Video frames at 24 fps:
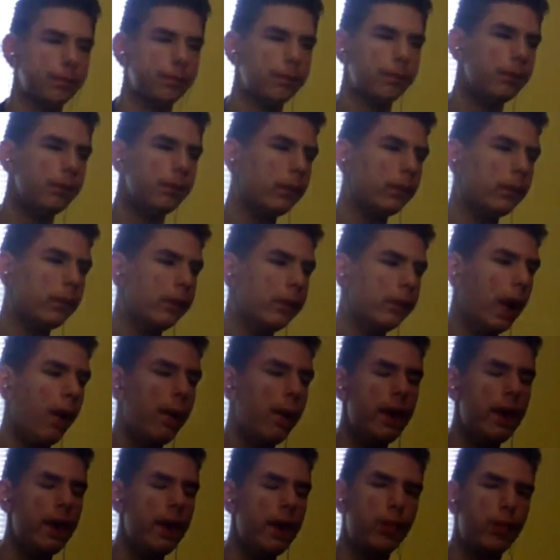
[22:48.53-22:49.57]
Now, it is
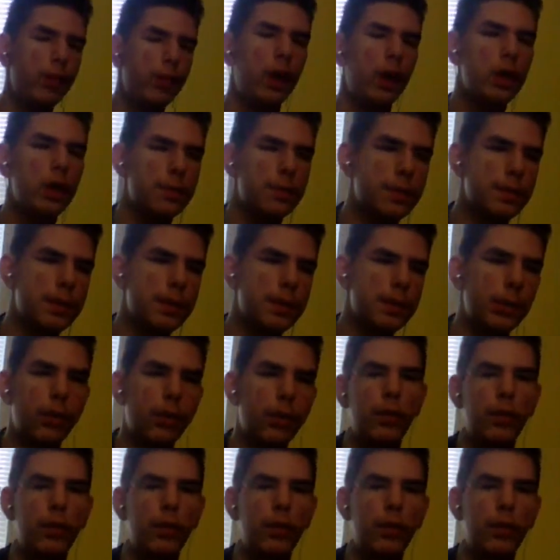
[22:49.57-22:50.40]
100% real football.